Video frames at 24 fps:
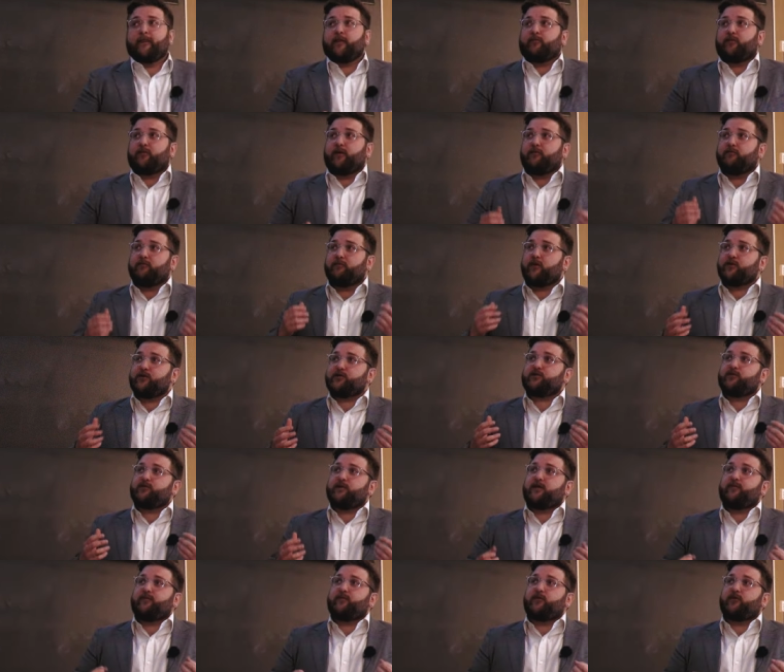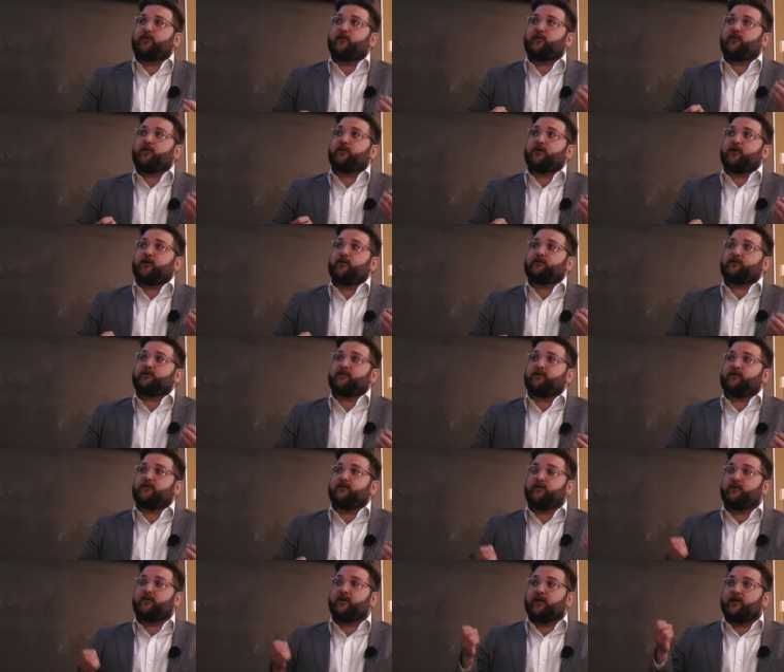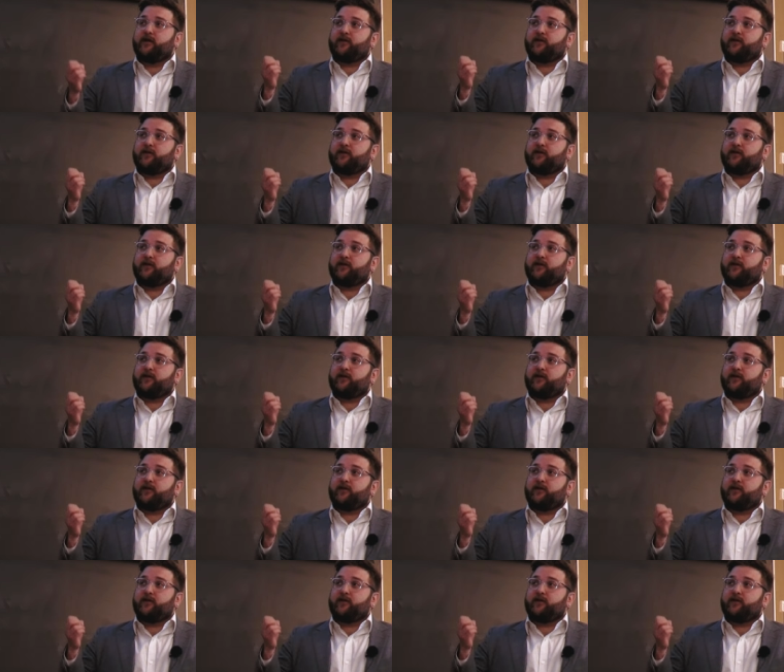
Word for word: But most people go to